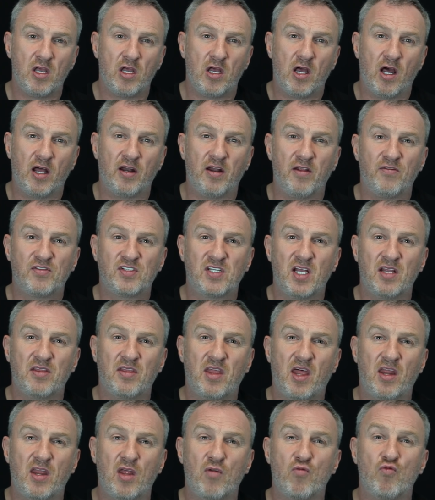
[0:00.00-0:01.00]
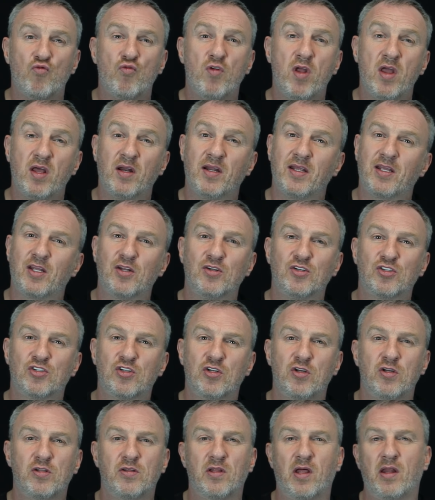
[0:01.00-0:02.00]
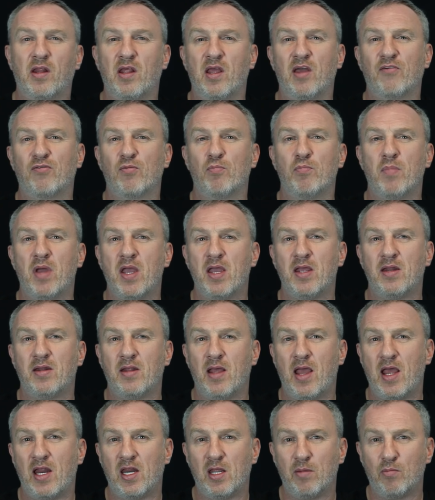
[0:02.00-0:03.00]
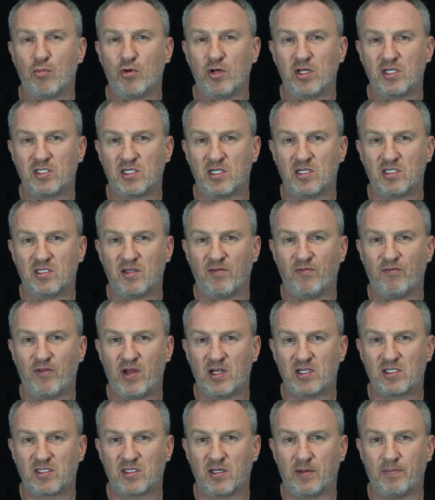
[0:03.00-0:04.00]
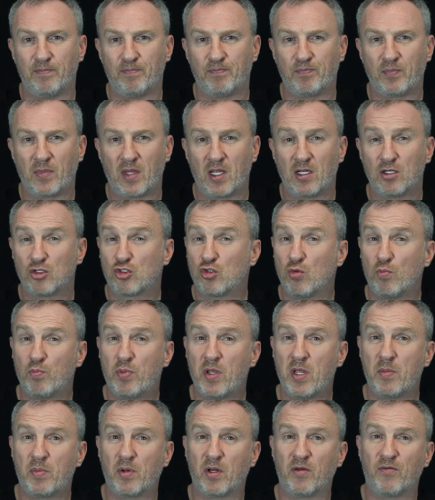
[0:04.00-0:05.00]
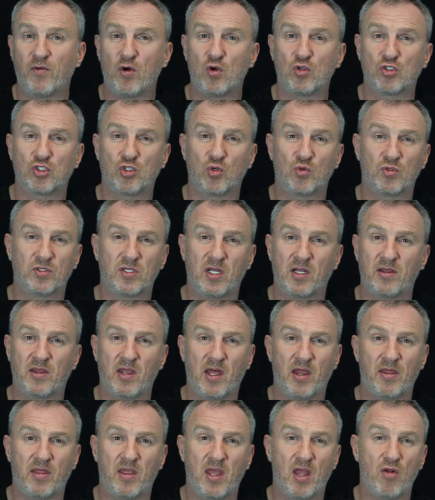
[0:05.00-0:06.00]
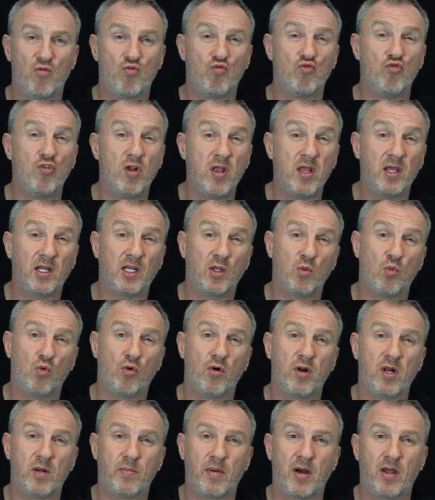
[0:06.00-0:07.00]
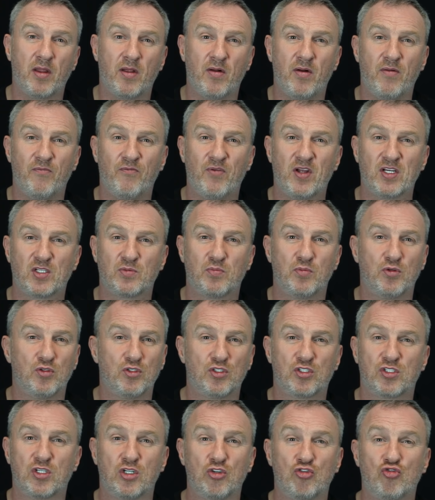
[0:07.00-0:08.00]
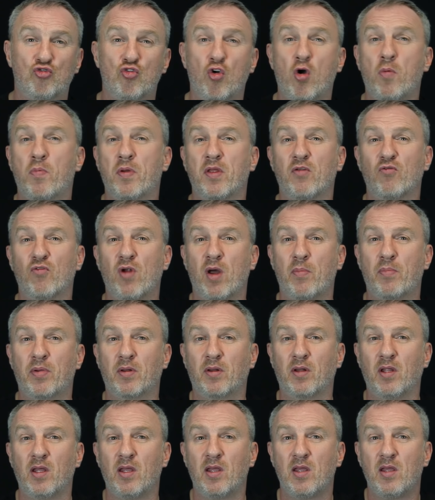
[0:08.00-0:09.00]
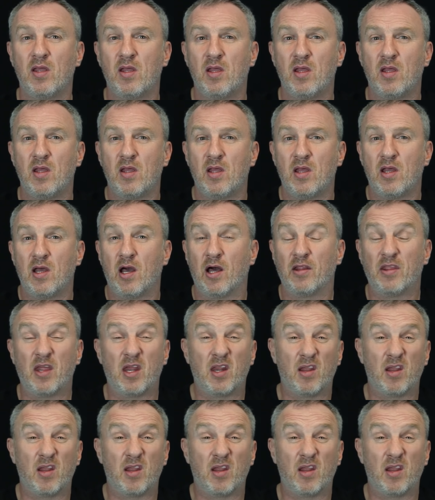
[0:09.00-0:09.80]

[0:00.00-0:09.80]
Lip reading: And they've said that they're really concerned that they haven't made any money since investing. Some people have also said that they're really worried about their investments dropping rapidly and that